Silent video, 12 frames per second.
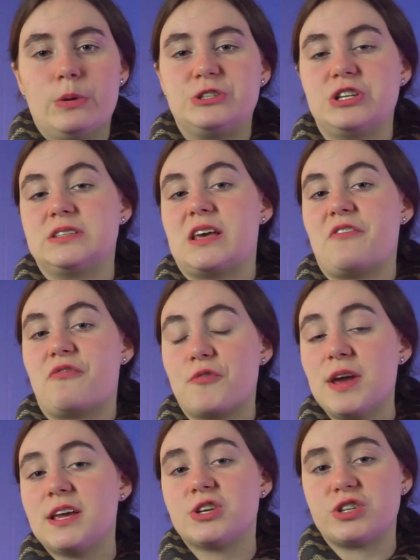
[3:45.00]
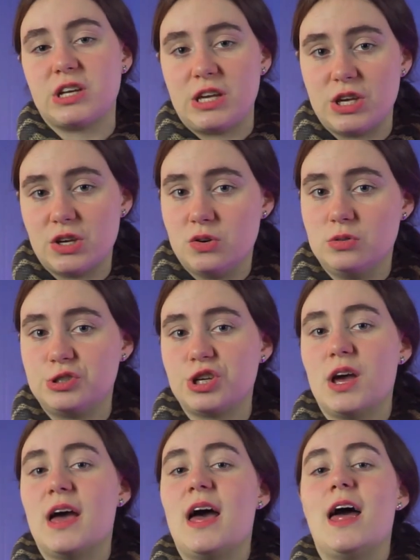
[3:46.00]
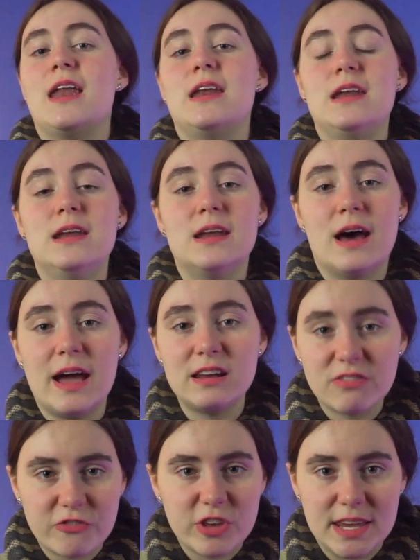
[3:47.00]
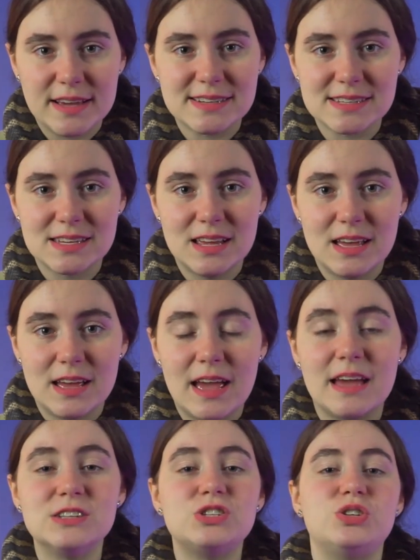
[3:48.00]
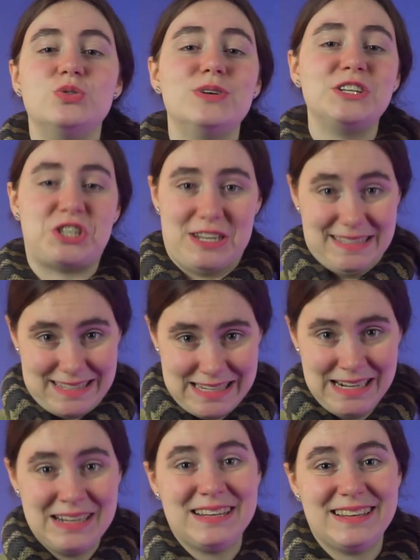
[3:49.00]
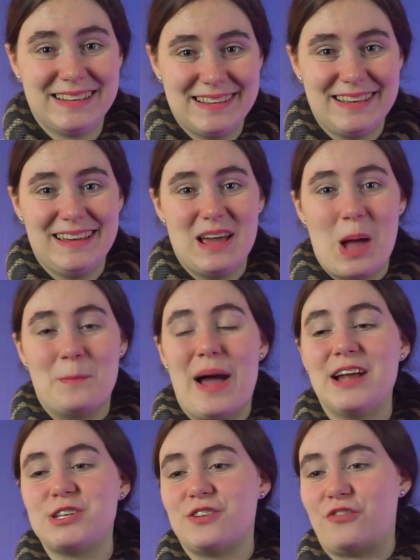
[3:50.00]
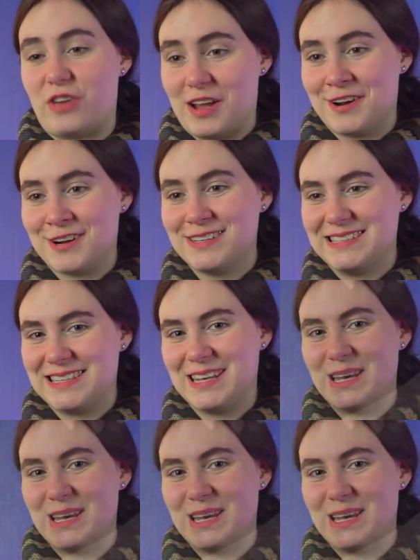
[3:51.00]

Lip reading: which is a freakishly huge 9 feet and 2 inches. Imagine Fingers,